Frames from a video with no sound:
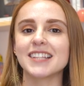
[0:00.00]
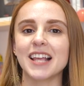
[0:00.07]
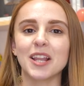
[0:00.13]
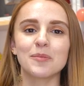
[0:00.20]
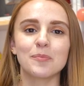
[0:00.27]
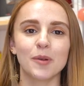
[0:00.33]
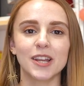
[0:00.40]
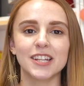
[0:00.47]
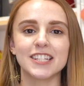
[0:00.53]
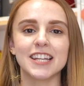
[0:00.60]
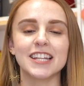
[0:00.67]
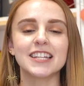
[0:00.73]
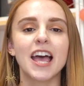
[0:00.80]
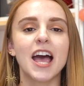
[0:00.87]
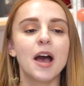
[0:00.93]

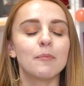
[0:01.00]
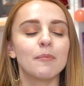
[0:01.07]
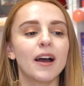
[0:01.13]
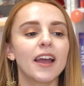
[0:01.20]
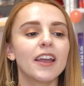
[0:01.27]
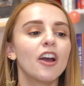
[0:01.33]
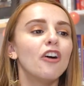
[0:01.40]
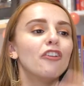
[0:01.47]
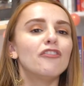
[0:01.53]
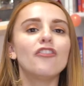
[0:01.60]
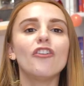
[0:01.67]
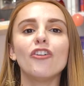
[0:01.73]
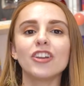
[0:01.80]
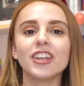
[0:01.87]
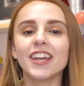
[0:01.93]
celebrated my
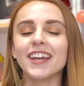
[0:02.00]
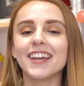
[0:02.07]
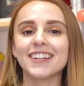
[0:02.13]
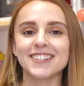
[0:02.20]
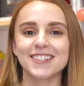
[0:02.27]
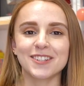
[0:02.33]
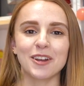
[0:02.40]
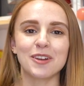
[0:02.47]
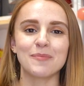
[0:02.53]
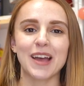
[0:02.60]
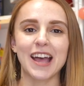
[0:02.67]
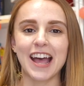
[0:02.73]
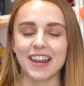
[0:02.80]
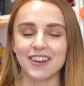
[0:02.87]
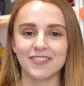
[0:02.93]
4-year
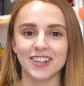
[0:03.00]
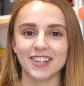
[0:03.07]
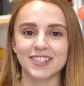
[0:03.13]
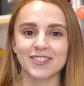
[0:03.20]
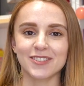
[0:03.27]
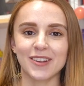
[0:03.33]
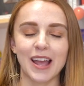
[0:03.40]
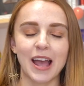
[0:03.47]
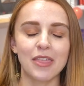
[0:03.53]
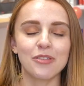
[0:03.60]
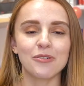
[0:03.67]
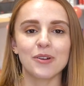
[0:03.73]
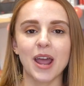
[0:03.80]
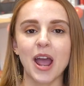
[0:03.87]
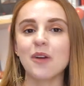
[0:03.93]
Stoma anniversary, I
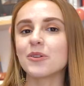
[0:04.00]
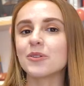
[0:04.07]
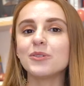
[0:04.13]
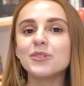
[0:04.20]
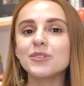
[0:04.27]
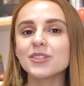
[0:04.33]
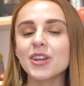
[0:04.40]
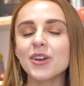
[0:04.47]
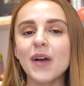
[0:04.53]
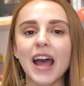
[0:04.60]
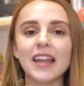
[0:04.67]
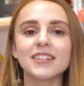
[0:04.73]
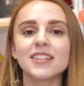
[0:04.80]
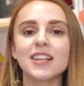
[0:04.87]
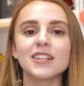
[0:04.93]
thought I would also
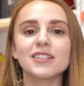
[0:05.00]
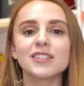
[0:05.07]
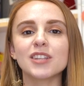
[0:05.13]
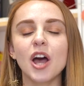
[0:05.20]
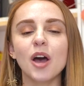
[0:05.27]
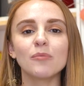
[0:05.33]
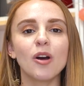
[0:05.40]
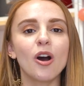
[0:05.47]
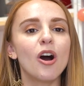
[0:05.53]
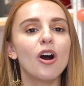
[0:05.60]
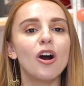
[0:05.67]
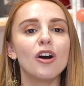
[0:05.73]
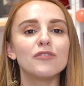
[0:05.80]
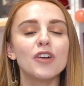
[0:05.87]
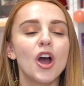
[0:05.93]
answer some
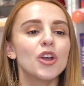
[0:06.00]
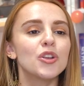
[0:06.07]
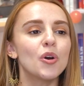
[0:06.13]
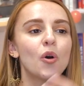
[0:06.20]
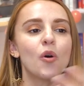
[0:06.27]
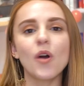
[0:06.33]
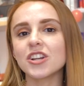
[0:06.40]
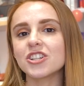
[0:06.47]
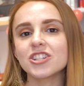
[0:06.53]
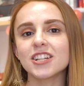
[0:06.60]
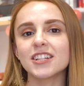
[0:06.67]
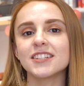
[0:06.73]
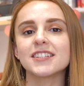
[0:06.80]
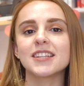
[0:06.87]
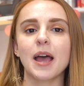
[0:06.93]
of your
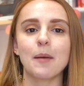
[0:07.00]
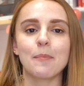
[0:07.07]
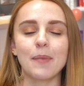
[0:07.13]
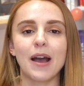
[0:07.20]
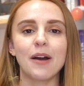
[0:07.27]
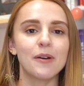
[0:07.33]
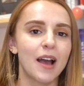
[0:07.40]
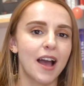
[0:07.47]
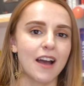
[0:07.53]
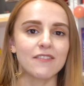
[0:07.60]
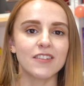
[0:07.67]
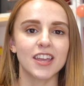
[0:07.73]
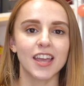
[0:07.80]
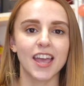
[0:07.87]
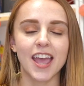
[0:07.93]
questions about
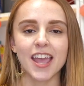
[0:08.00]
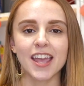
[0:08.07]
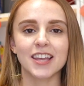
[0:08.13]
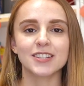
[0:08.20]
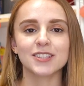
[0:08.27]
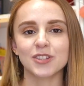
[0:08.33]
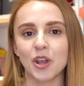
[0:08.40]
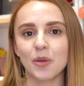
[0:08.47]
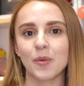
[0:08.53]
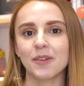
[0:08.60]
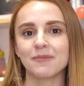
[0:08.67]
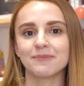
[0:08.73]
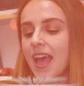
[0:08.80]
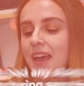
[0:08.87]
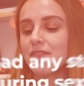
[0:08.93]
having a
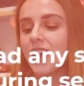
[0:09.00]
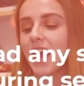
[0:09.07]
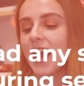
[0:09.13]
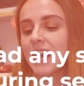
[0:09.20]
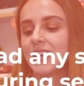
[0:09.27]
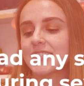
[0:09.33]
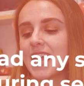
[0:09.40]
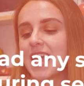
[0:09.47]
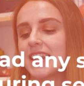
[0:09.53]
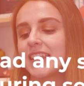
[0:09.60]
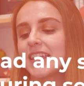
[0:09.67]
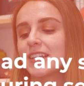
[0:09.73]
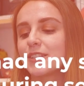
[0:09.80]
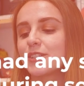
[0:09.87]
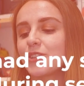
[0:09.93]
stoma. Ever had
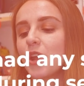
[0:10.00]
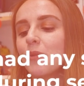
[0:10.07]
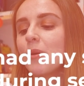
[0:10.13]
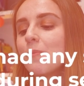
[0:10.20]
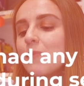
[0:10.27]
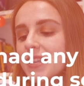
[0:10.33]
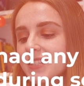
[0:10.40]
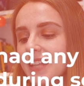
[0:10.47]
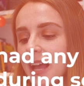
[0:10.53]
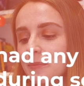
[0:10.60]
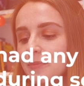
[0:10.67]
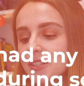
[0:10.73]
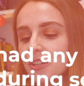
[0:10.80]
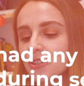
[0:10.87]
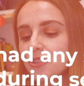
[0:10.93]
any stoma mishaps